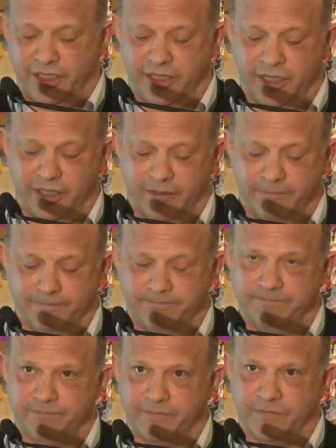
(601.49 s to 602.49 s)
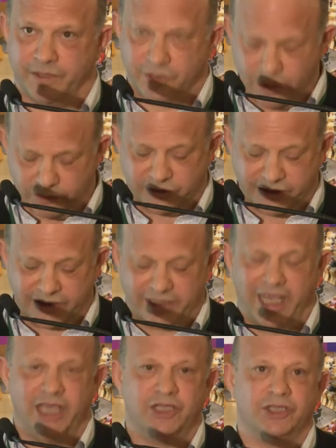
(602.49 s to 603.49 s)
um, children's
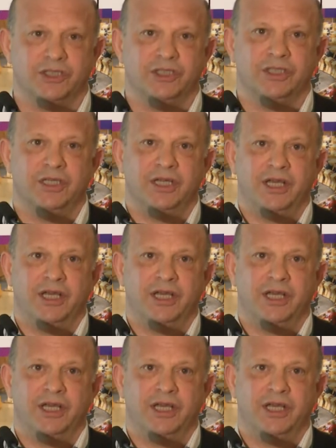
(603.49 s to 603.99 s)
education